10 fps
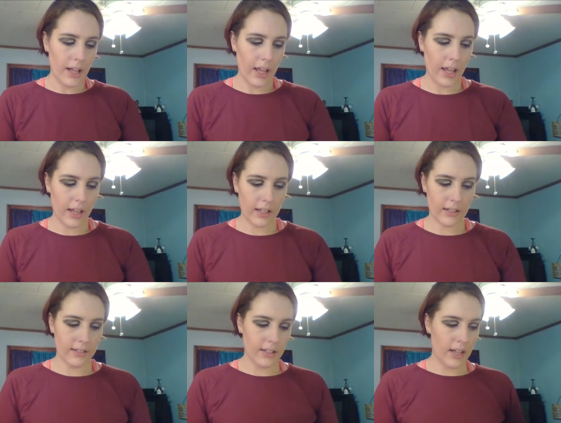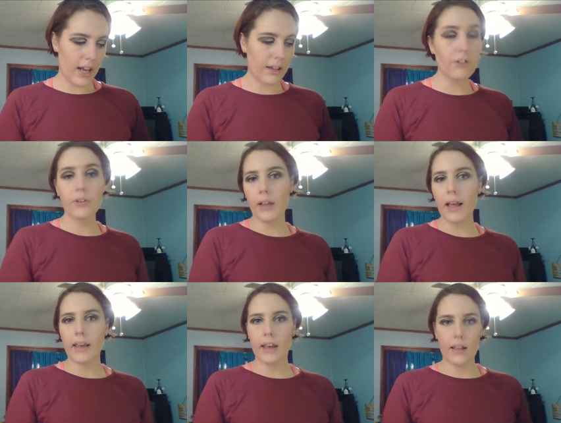And I do
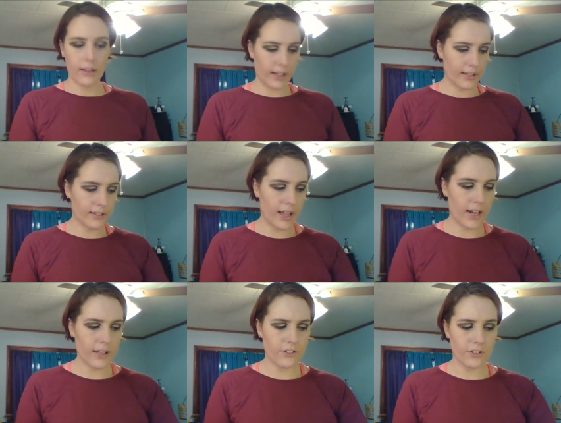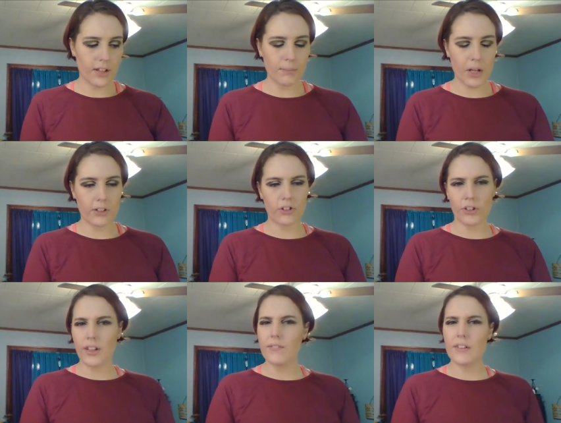like it. Like I said, I'm not
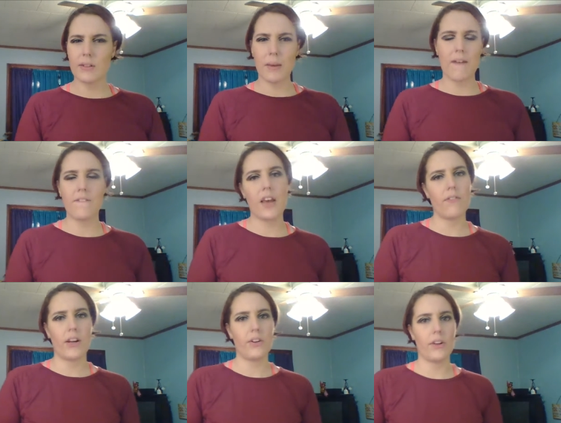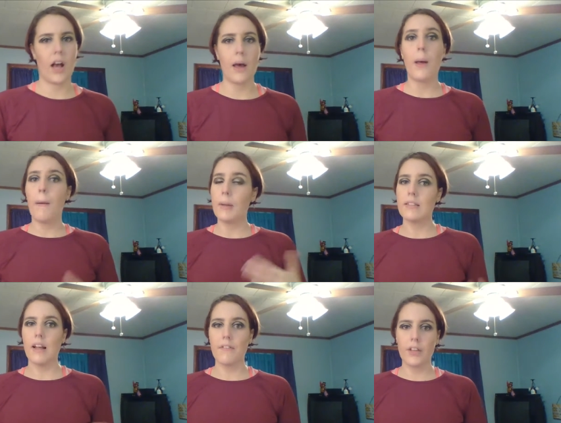sure if it's my favorite or not, but
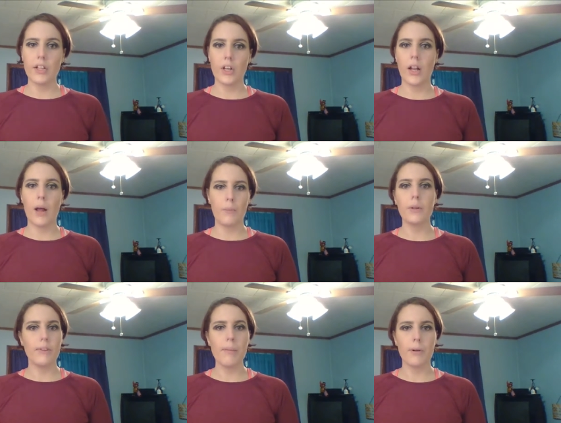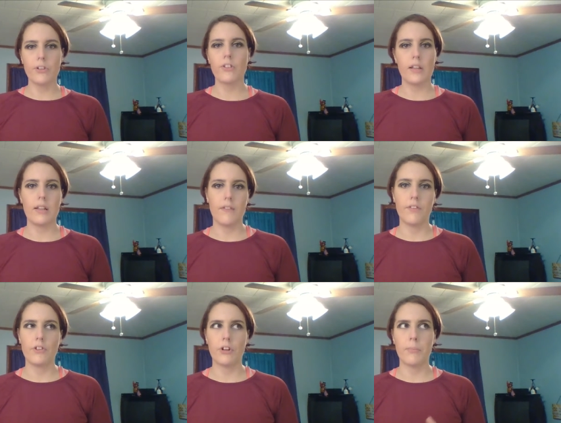it's definitely good. I would repurchase it in the
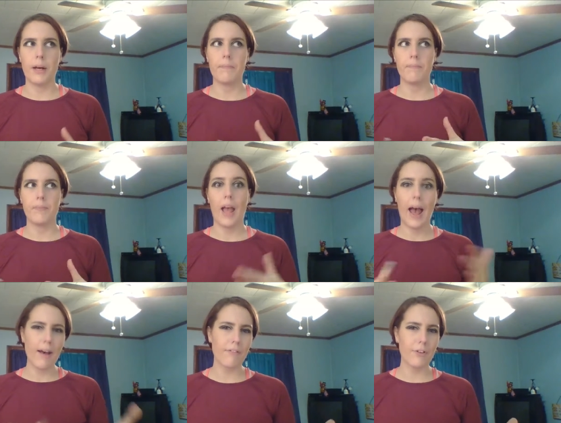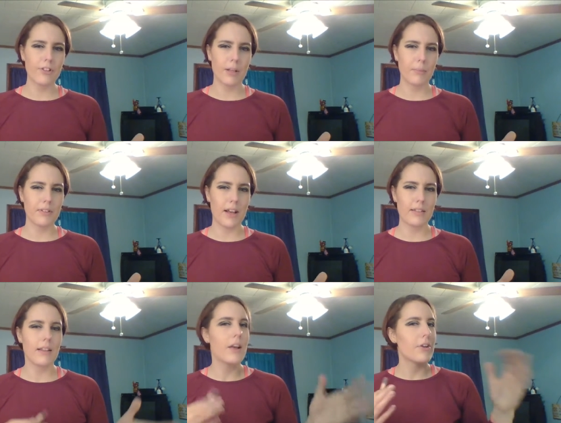future, but I have 4 sample
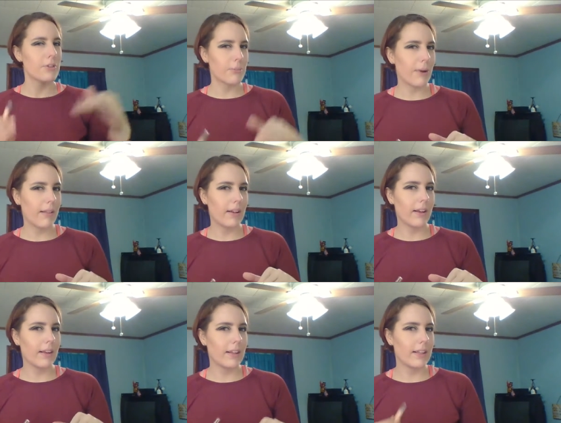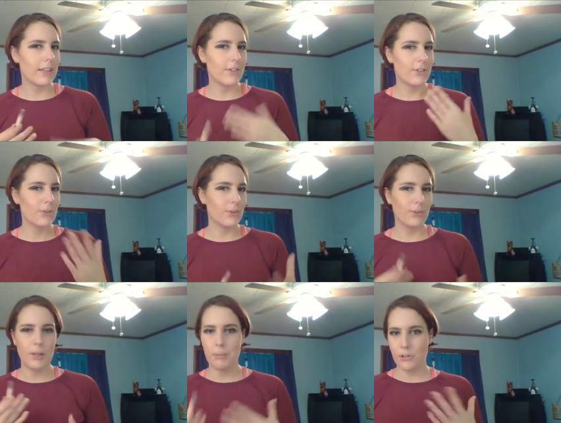size, so I'm probably not going to need to
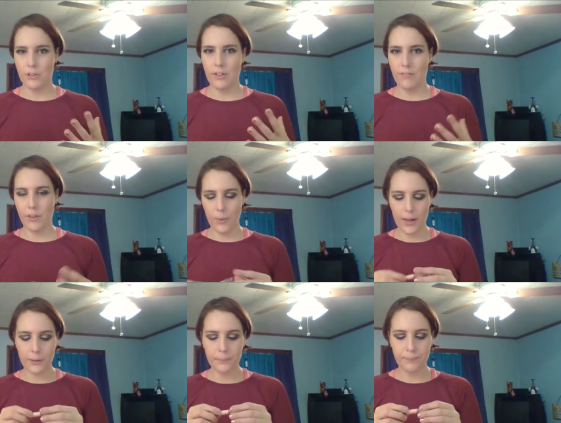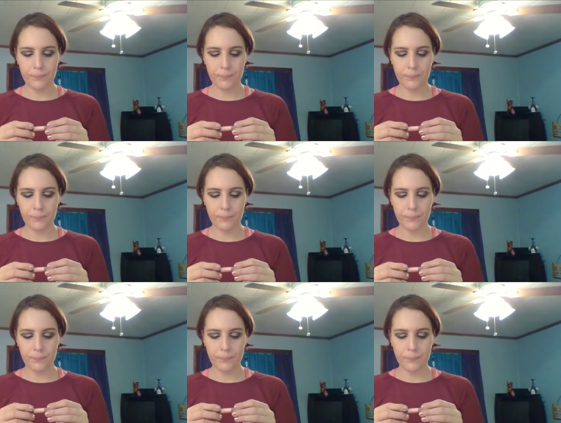repurchase it for a while.